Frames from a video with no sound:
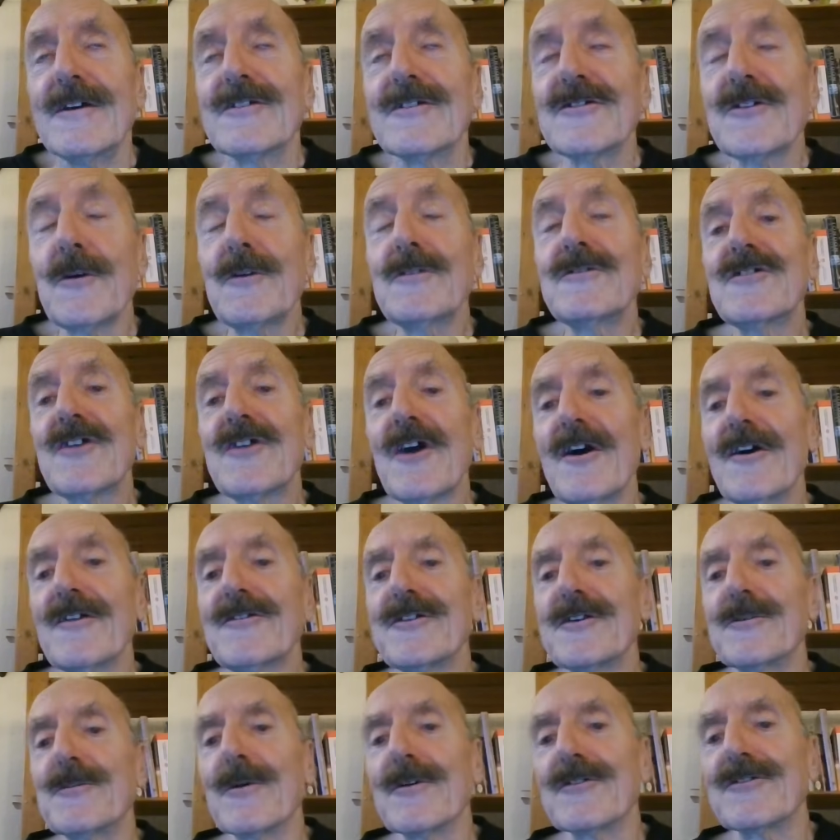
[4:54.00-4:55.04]
So
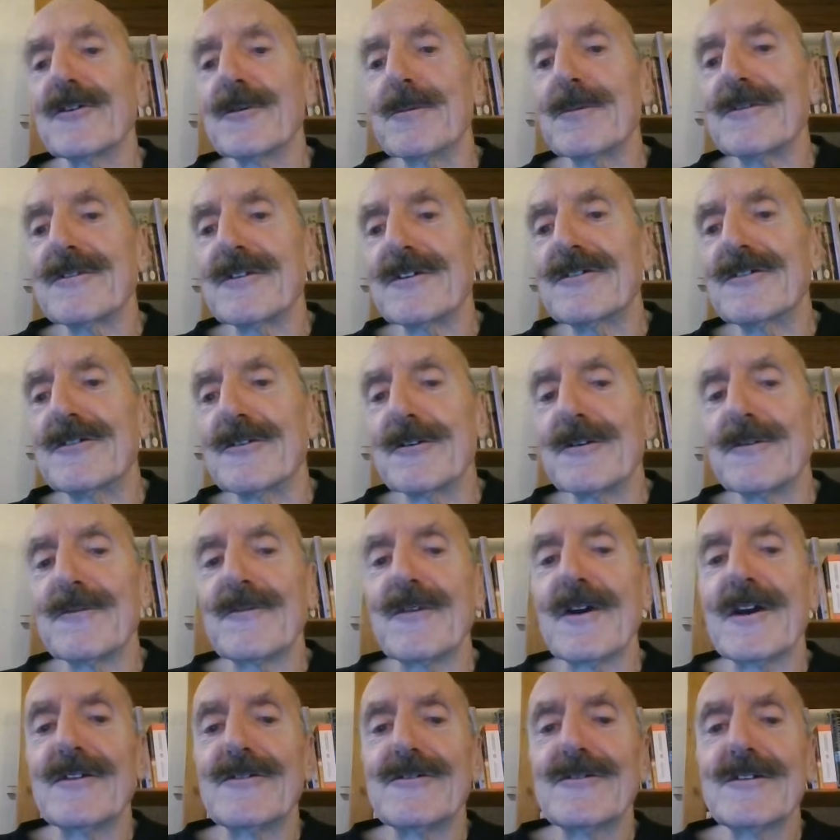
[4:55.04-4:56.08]
enchanted was he with this new
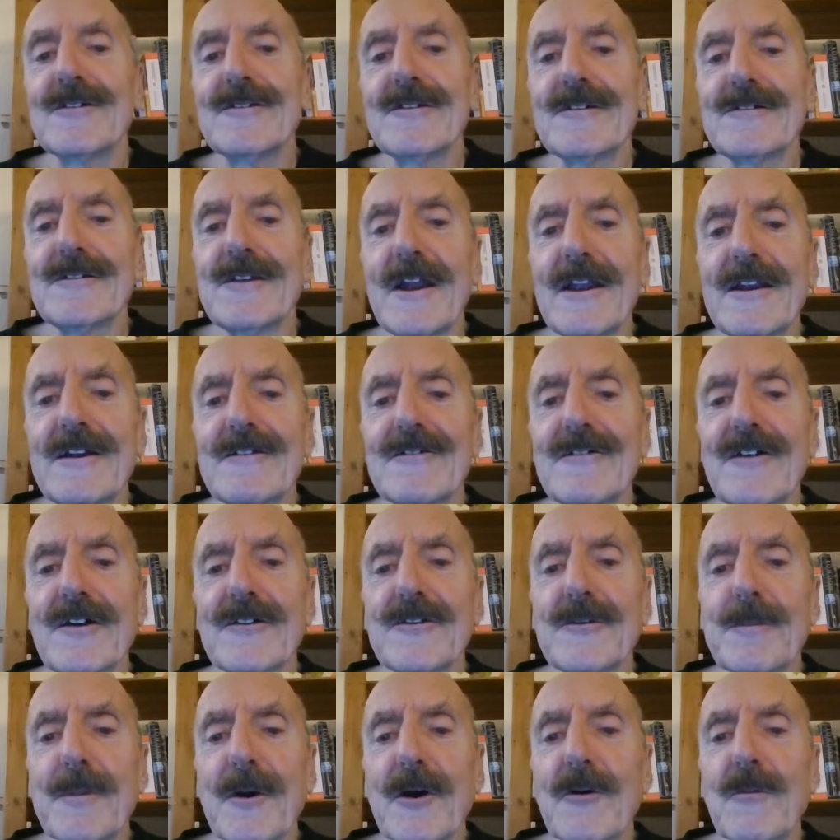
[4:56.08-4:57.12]
invention that
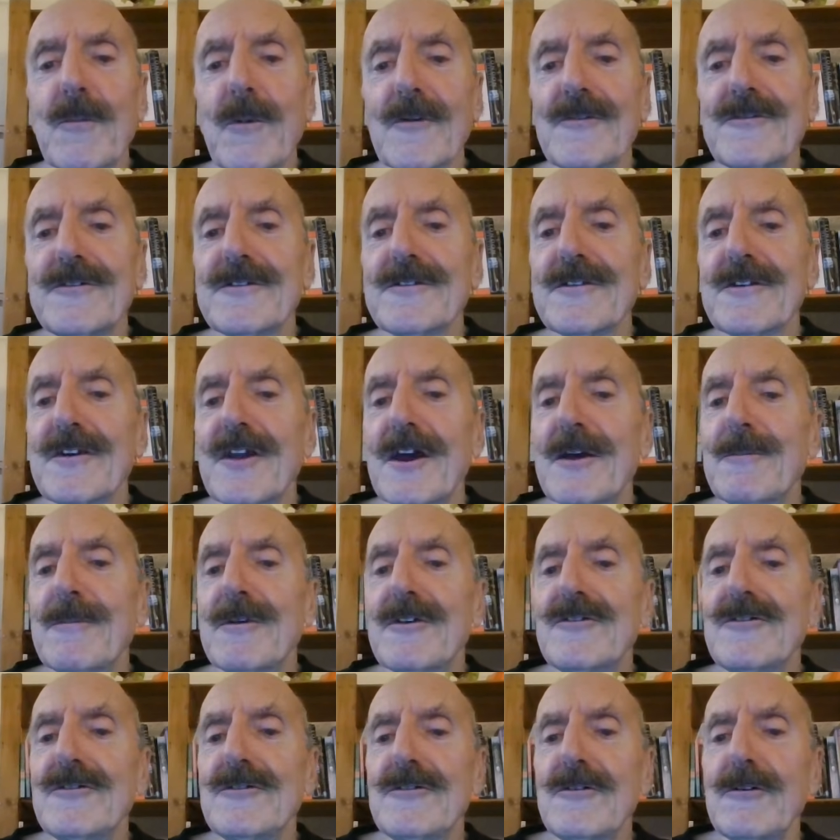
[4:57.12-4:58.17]
Alexander Bell wanted to name
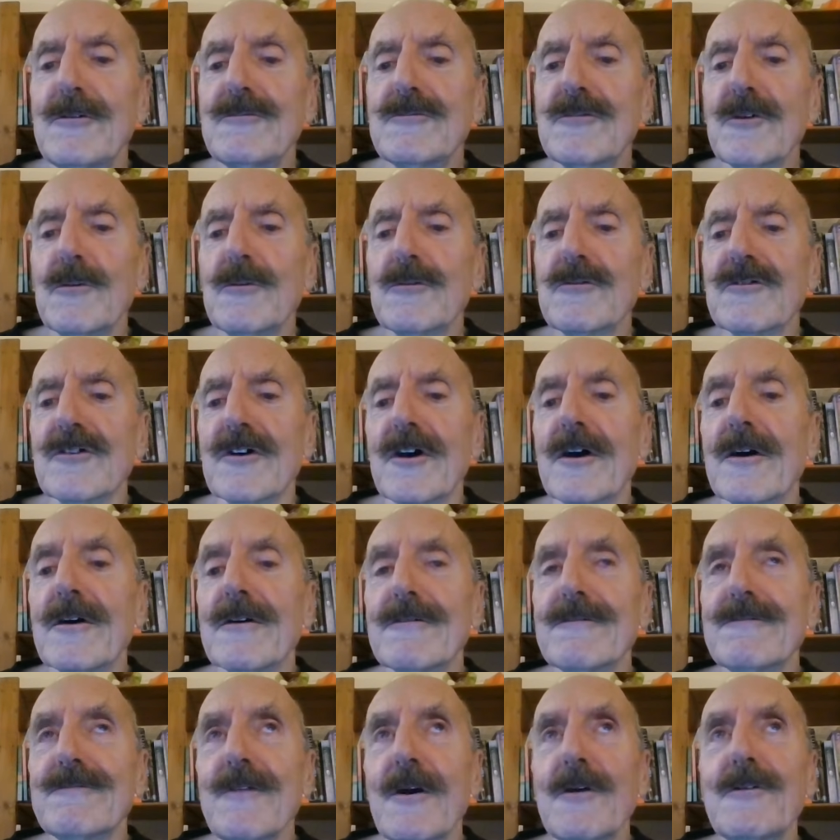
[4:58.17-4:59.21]
his new daughter
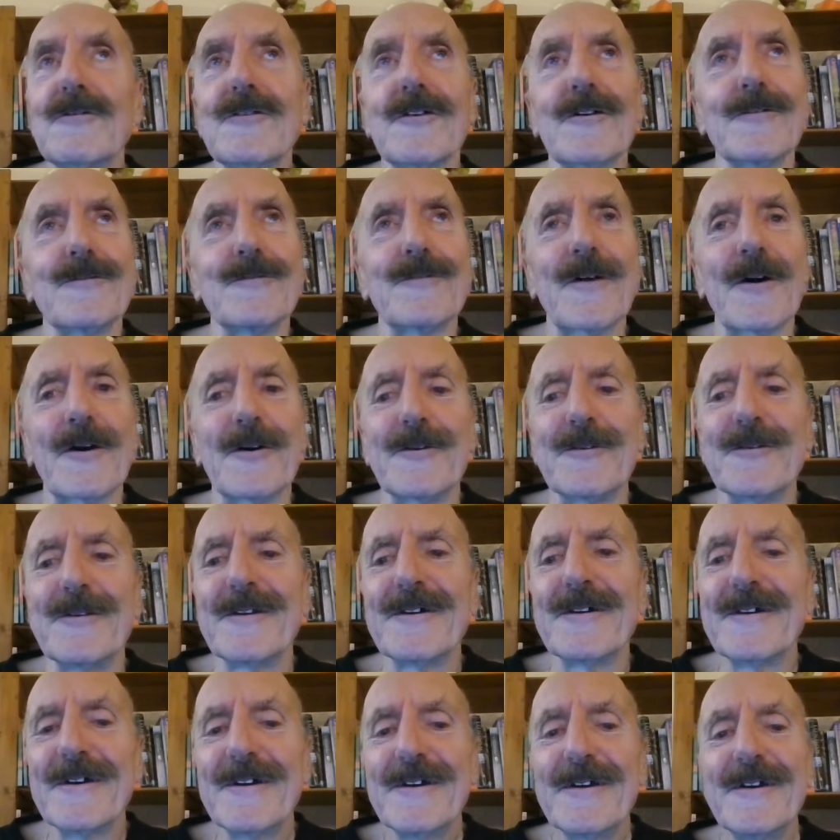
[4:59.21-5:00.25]
Photophone.
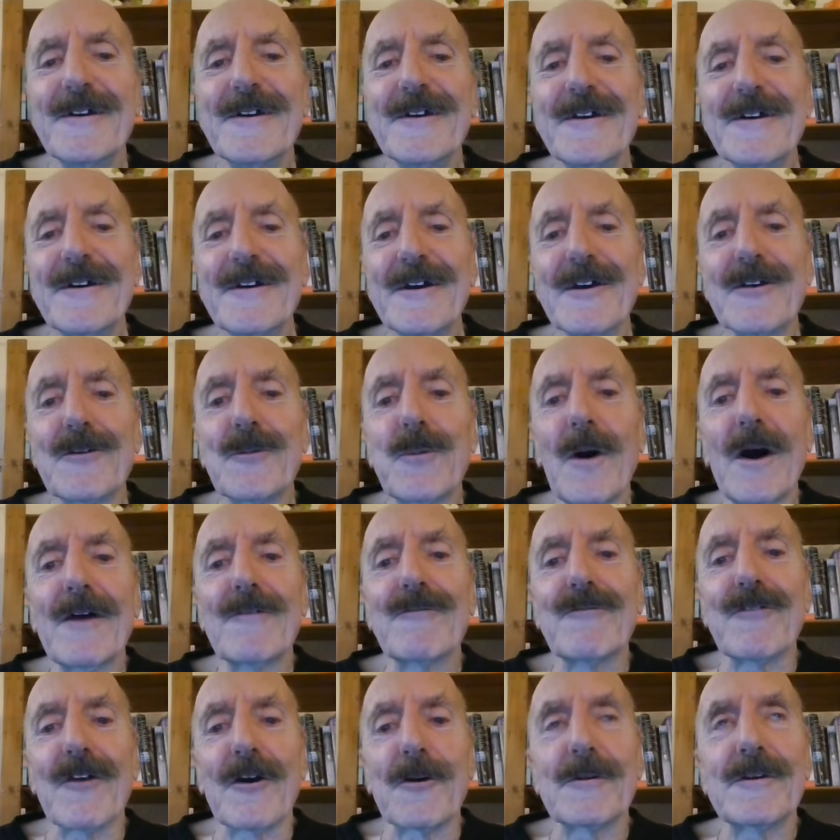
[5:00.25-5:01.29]
His
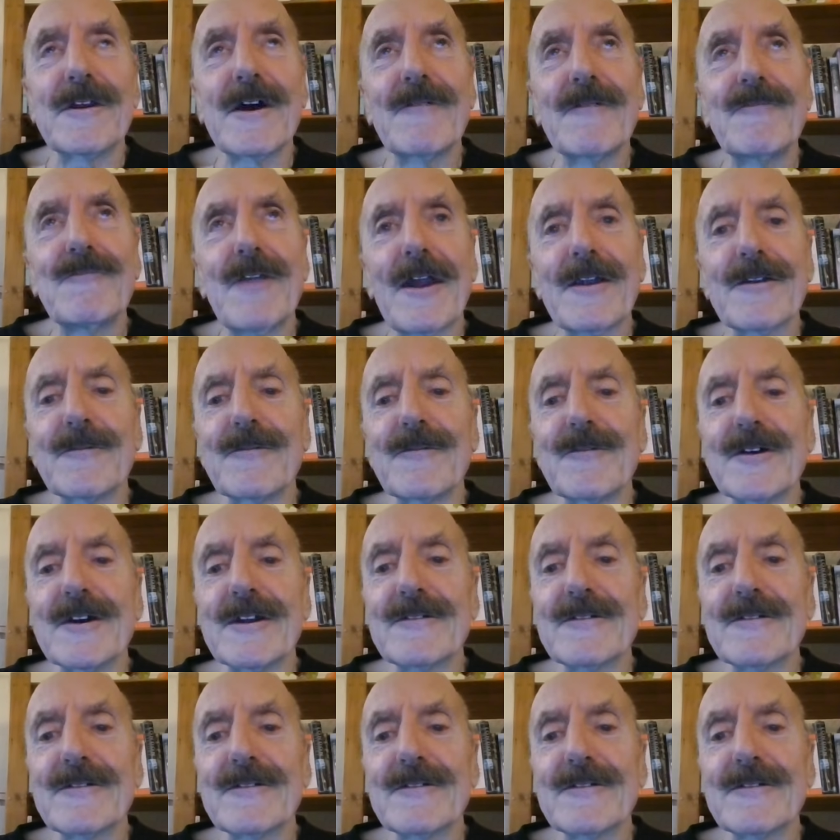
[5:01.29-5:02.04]
wife, though, would have none of